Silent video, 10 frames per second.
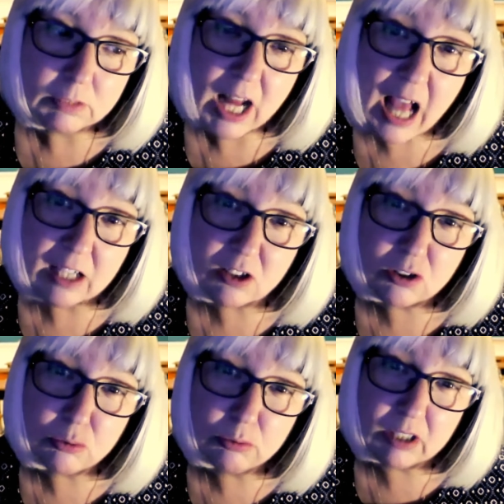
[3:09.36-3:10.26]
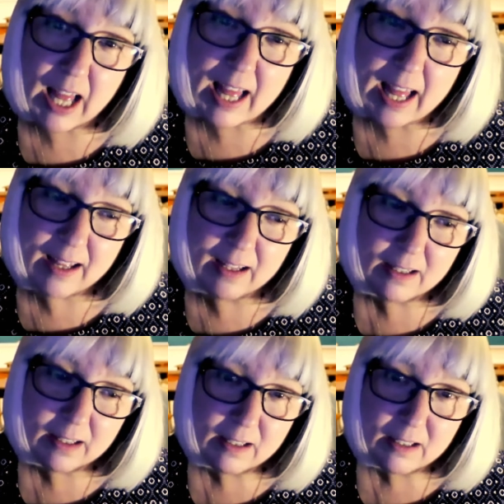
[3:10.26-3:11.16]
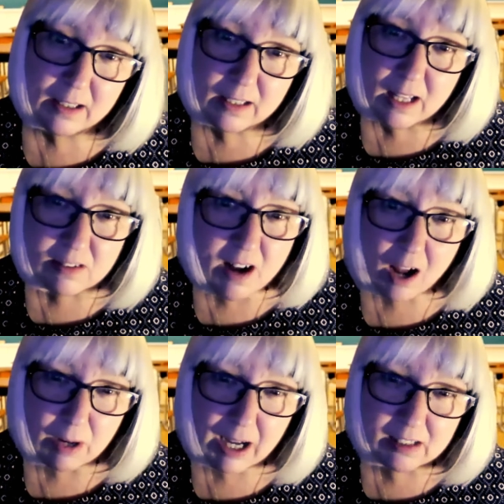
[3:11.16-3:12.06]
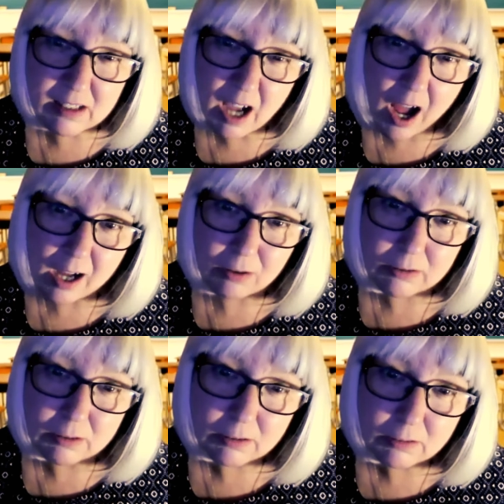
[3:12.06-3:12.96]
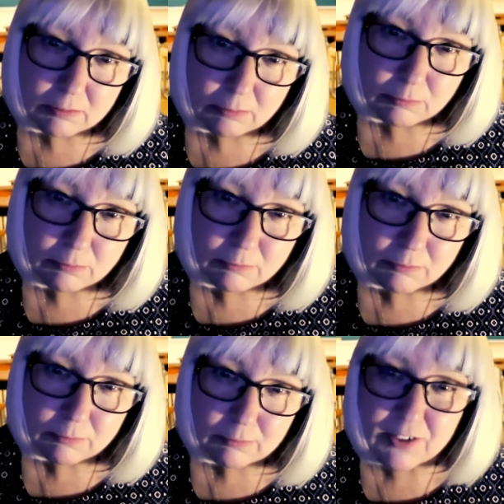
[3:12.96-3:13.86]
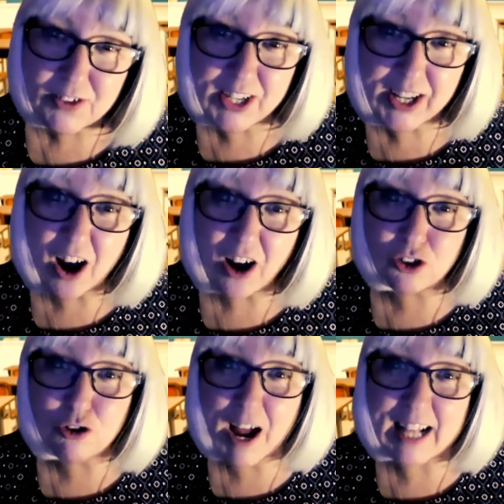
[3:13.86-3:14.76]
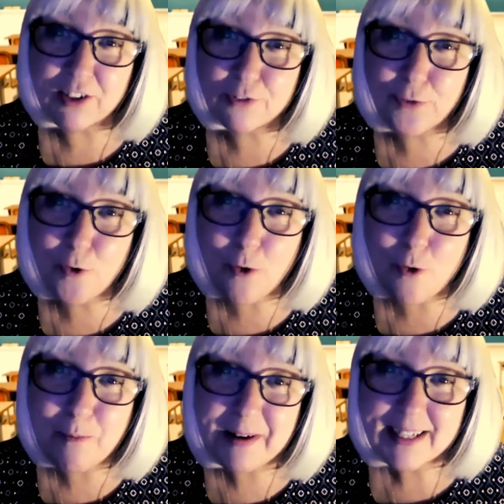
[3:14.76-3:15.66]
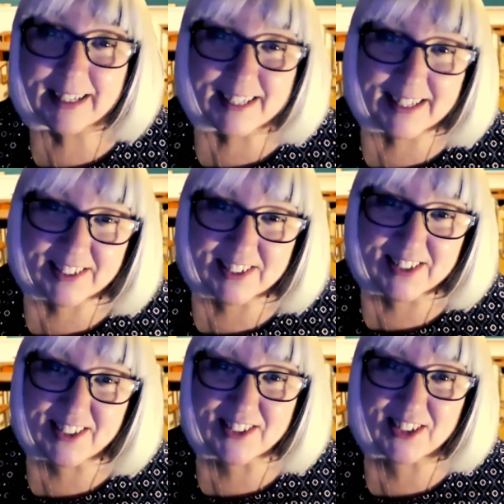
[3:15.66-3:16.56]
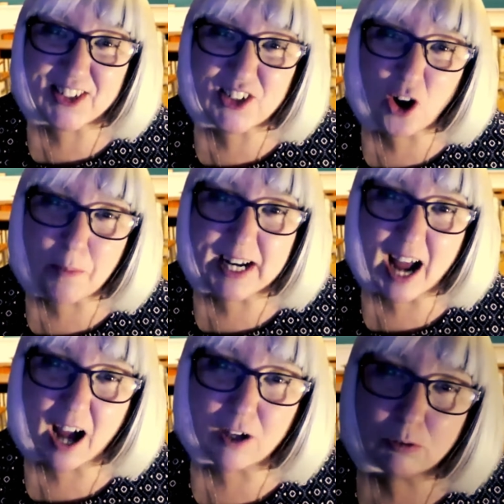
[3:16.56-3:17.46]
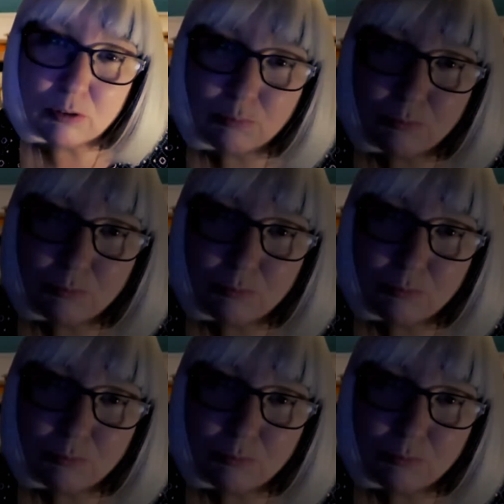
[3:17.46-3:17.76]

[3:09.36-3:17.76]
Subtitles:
And our school's out, there's nowhere to go until I transform into Sister Domino.